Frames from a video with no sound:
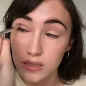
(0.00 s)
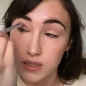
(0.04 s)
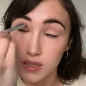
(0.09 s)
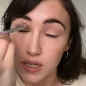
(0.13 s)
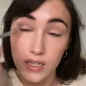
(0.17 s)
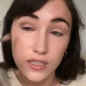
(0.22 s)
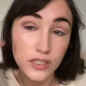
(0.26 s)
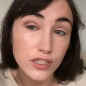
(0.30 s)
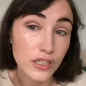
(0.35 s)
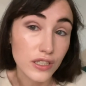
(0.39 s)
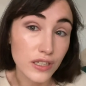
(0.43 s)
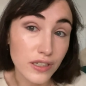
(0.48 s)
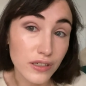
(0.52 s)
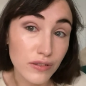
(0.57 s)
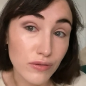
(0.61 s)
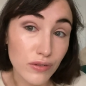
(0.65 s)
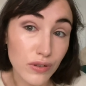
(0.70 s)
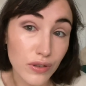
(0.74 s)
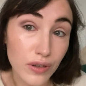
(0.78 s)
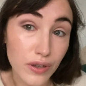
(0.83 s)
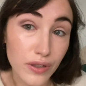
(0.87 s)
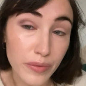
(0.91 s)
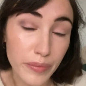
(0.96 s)
Actually
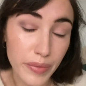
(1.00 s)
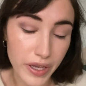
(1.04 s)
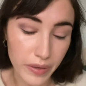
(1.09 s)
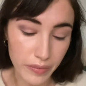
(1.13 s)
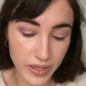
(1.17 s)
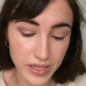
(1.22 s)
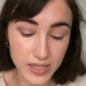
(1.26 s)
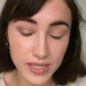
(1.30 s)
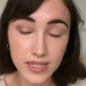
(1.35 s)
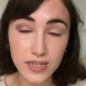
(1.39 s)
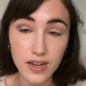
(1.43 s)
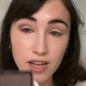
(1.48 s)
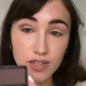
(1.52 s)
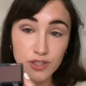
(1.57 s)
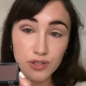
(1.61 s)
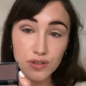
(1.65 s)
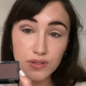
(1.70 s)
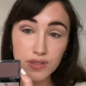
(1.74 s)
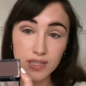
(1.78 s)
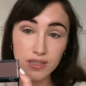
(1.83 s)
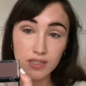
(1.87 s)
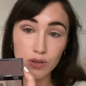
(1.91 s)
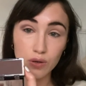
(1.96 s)
rather pigmented. I
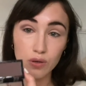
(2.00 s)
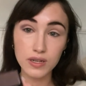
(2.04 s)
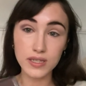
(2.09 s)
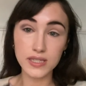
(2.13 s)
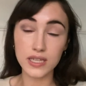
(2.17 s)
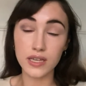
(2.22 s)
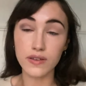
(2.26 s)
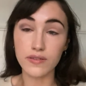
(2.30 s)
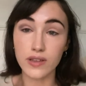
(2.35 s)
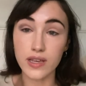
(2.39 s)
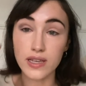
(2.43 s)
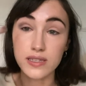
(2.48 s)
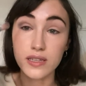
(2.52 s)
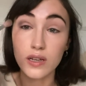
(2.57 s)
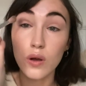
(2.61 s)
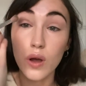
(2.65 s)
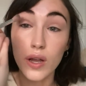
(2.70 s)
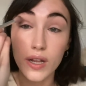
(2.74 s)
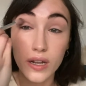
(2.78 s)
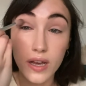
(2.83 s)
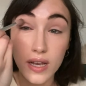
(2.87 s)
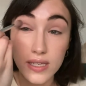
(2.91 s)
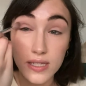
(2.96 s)
do think the quality of these are
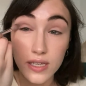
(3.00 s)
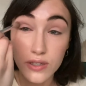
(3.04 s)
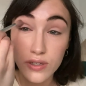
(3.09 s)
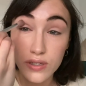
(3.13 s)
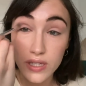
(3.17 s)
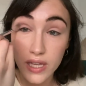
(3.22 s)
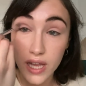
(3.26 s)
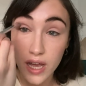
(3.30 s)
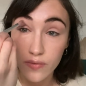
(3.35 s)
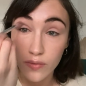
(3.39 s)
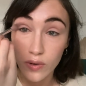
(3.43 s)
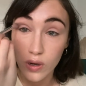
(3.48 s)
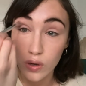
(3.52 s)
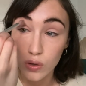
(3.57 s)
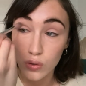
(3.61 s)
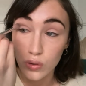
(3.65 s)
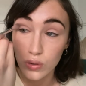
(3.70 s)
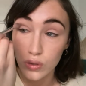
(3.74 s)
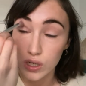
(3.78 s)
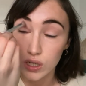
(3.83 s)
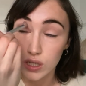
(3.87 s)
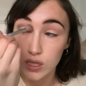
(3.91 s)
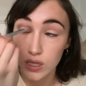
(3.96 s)
quite nice. I used to have one
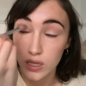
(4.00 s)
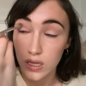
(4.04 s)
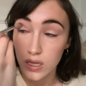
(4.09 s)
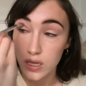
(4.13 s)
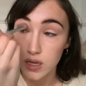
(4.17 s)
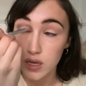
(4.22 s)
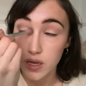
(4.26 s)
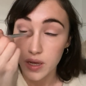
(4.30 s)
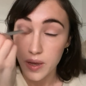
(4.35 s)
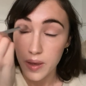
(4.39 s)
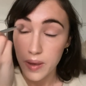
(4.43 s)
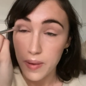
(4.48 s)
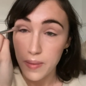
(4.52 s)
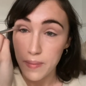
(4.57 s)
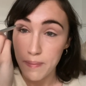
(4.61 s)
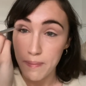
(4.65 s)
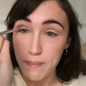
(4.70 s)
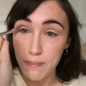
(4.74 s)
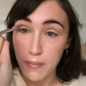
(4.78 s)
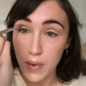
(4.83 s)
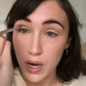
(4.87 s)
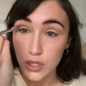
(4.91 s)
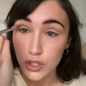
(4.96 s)
called
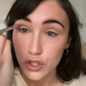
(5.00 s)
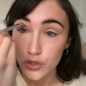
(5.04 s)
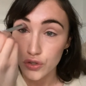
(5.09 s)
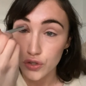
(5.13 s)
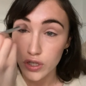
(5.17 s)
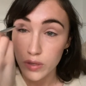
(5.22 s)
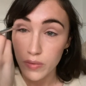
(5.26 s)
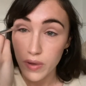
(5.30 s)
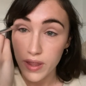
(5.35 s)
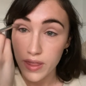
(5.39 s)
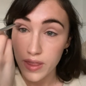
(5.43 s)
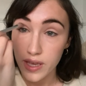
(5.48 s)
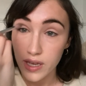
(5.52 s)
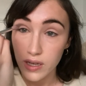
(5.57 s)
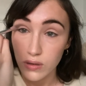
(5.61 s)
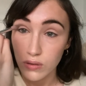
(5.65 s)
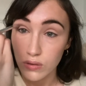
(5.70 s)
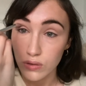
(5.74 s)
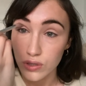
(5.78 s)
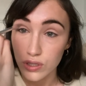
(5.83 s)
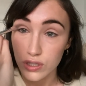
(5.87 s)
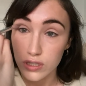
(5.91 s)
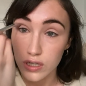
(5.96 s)
Mushroom, I think,
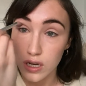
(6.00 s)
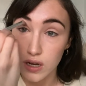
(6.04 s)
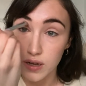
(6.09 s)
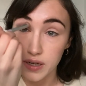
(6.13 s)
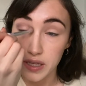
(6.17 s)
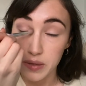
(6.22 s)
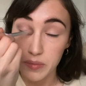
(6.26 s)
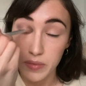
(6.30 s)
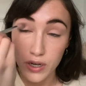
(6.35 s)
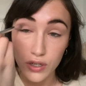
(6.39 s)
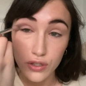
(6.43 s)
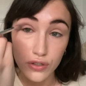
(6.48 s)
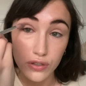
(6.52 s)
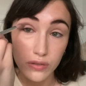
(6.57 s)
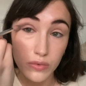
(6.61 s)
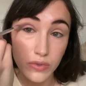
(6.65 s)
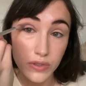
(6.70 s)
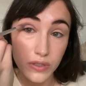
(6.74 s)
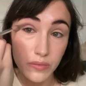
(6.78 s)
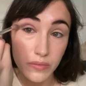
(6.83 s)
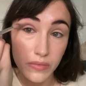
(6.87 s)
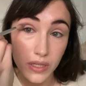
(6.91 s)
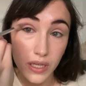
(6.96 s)
or Shiitake Mushroom
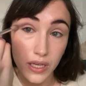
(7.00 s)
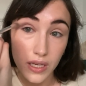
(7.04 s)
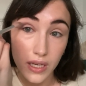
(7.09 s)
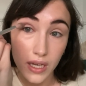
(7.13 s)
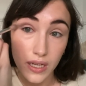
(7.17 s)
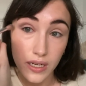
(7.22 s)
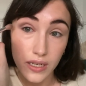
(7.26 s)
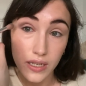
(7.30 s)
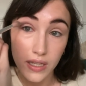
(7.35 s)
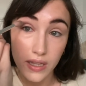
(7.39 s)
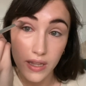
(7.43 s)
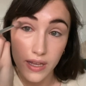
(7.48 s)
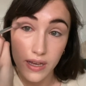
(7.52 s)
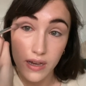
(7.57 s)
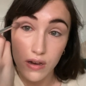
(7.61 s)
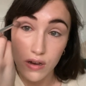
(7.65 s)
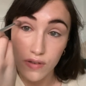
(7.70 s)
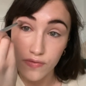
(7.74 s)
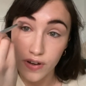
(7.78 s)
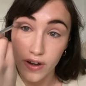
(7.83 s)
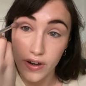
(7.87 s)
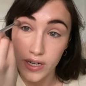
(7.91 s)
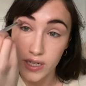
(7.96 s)
or something, and they
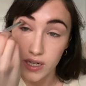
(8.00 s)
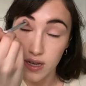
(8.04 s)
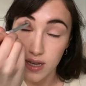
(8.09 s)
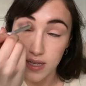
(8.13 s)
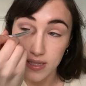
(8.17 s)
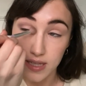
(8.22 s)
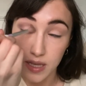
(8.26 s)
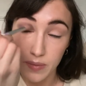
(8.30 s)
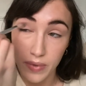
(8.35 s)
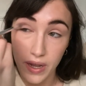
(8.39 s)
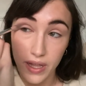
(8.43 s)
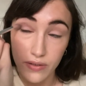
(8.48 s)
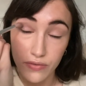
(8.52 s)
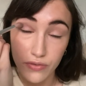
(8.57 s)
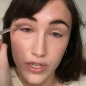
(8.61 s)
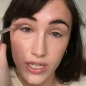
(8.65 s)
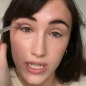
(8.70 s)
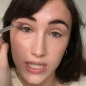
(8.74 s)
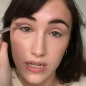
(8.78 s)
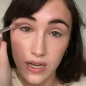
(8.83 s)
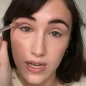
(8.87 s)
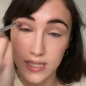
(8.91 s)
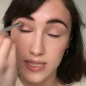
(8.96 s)
are very nice. They blend
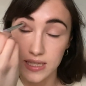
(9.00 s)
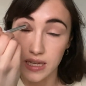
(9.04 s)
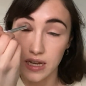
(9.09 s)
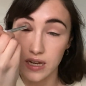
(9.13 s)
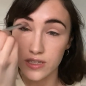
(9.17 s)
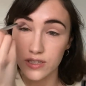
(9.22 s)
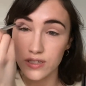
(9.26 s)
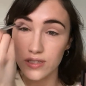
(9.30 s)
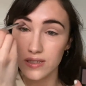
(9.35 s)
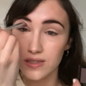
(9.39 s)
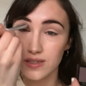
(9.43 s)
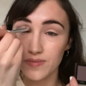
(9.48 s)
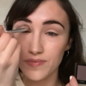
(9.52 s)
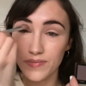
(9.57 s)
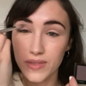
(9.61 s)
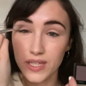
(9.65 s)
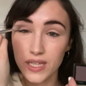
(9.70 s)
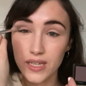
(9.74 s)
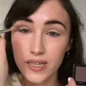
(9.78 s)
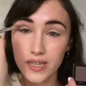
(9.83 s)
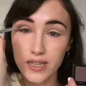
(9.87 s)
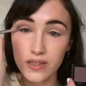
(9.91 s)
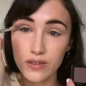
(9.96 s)
really nicely. I just
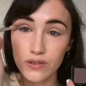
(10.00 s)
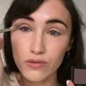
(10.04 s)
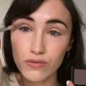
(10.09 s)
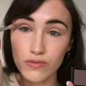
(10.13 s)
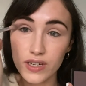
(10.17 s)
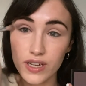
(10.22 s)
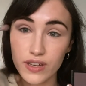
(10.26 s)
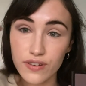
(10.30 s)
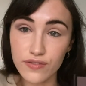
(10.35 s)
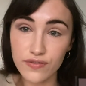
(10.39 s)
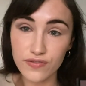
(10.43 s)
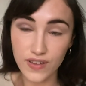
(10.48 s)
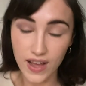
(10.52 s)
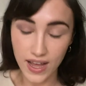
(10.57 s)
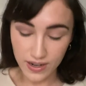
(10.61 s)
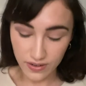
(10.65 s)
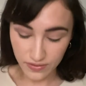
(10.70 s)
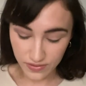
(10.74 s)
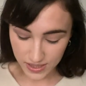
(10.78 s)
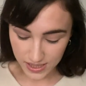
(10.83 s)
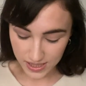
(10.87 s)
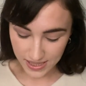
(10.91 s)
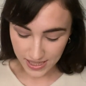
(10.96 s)
not really a fan
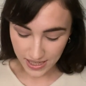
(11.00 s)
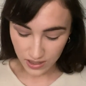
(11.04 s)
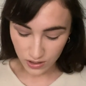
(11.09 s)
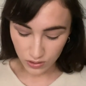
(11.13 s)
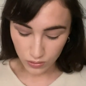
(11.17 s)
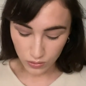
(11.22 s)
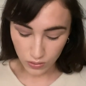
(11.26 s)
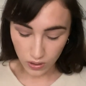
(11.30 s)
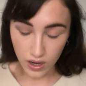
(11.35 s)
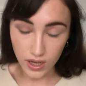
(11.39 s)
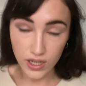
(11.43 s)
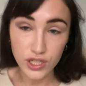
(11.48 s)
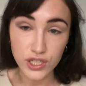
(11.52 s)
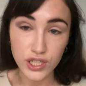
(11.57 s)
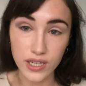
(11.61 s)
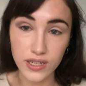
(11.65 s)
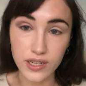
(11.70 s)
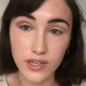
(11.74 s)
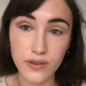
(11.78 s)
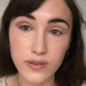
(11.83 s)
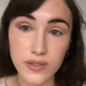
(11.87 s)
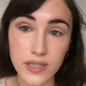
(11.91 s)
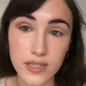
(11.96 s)
of single
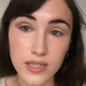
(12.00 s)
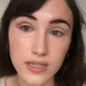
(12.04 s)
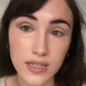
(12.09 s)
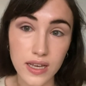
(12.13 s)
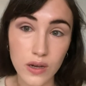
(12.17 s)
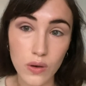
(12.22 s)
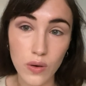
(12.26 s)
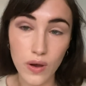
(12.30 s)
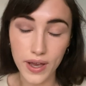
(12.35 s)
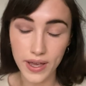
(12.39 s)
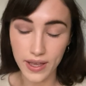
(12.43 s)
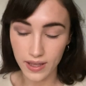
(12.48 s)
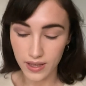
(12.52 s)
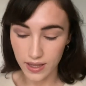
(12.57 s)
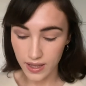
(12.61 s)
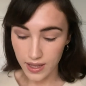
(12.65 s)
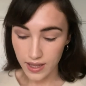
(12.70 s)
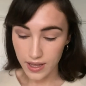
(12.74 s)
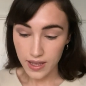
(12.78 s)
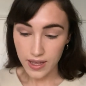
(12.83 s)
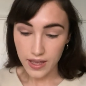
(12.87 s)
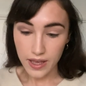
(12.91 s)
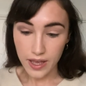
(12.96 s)
eyeshadows. I think they're quite
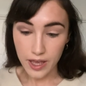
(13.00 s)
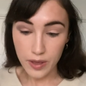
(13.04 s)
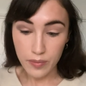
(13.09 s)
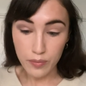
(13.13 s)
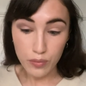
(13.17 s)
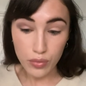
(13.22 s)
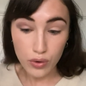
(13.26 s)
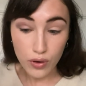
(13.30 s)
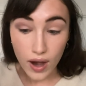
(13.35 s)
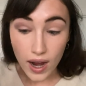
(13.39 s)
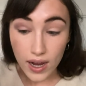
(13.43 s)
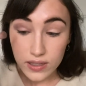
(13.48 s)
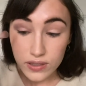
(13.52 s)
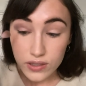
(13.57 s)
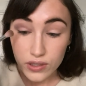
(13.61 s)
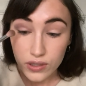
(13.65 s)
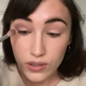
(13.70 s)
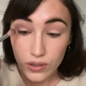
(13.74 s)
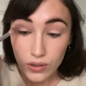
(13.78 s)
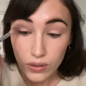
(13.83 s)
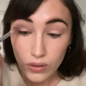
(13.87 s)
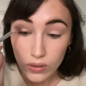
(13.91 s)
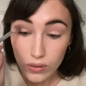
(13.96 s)

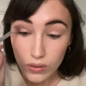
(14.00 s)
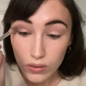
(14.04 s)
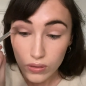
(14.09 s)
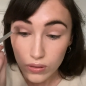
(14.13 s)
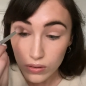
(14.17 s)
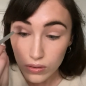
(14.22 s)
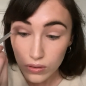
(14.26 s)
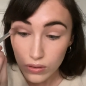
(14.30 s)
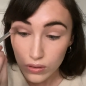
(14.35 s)
impractical.